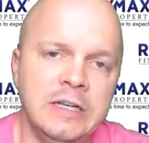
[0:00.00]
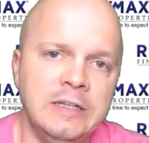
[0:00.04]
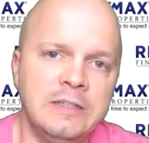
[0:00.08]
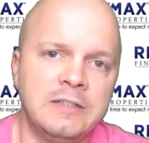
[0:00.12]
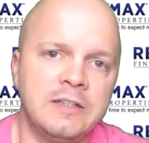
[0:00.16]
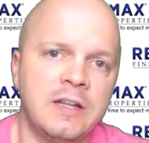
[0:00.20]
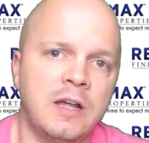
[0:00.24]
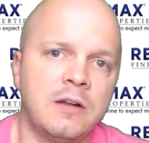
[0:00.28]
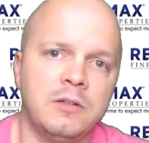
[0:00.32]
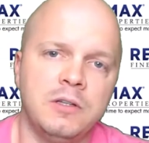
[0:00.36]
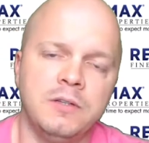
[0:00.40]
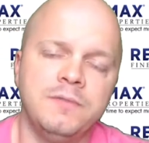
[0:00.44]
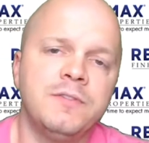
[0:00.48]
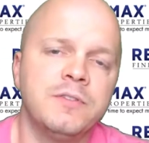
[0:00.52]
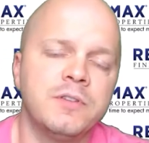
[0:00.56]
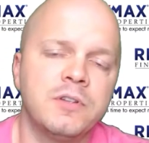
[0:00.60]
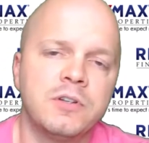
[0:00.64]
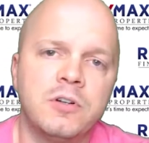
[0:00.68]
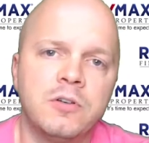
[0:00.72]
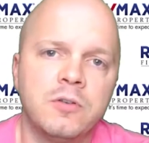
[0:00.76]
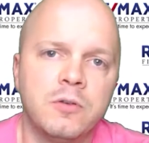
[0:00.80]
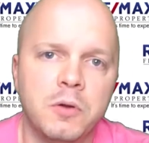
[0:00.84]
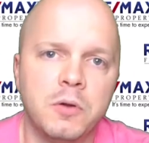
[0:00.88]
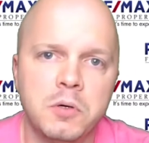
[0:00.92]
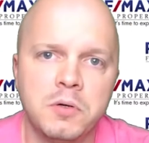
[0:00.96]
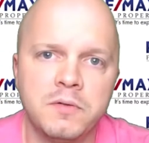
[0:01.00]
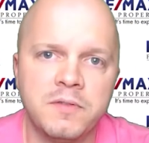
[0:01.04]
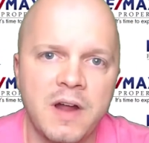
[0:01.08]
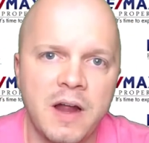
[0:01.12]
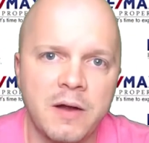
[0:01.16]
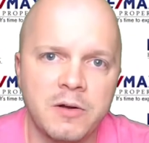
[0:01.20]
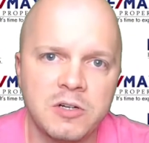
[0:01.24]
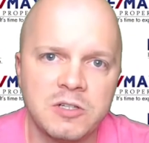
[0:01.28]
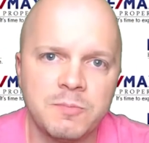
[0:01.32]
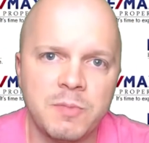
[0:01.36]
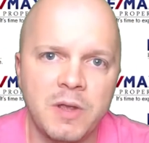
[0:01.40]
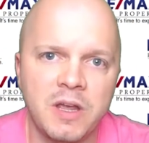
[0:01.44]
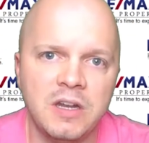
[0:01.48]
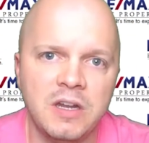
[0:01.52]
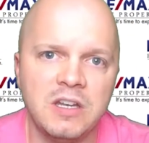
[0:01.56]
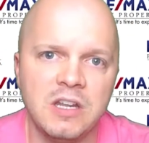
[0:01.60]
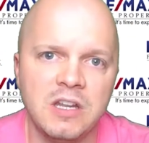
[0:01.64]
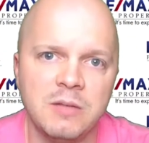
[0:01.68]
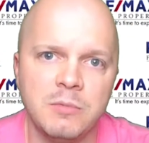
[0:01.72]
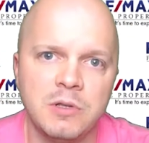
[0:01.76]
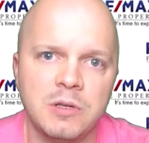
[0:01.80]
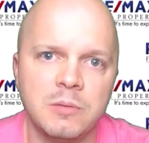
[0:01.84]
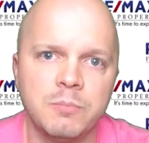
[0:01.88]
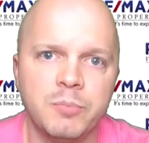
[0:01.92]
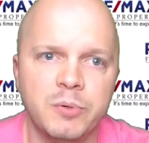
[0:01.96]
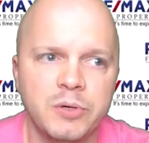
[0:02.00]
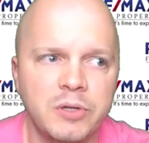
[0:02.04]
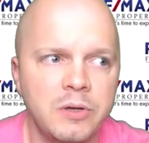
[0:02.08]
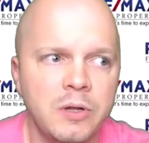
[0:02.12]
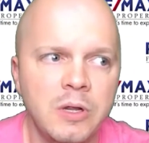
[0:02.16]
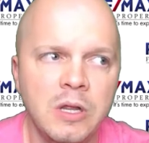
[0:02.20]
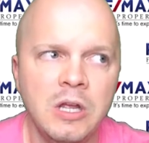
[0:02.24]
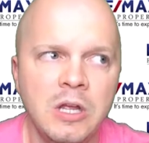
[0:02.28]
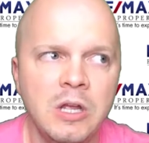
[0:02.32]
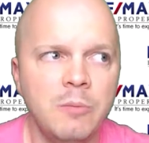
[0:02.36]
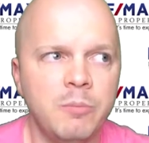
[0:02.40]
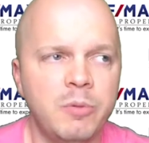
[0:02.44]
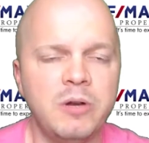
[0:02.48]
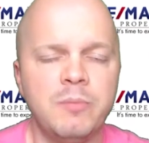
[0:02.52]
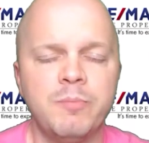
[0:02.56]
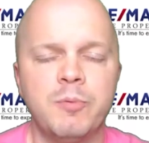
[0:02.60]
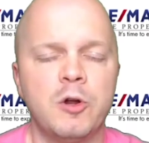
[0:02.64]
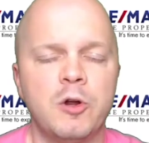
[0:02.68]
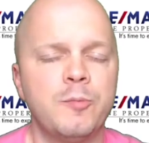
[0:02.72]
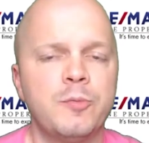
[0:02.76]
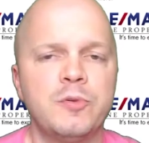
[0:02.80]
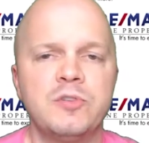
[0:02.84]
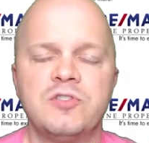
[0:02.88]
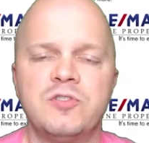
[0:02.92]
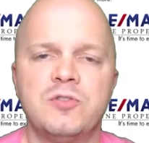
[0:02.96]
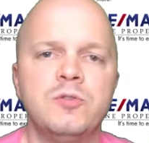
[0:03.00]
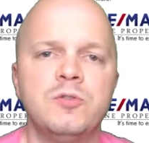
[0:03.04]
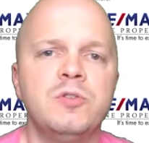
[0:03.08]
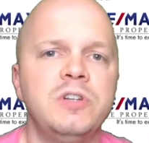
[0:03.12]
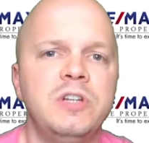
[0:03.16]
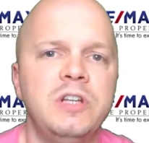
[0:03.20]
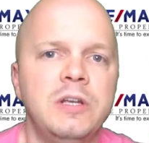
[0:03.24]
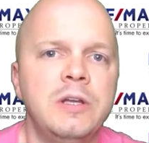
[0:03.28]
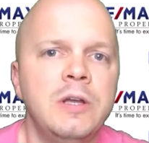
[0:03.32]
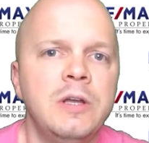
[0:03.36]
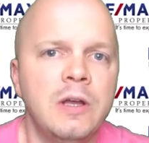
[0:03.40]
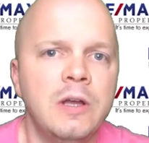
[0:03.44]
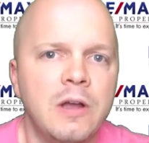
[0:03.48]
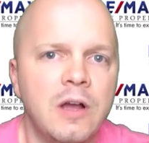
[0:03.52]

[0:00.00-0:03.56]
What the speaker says: not only for the coronavirus pandemic, but in perpetuity.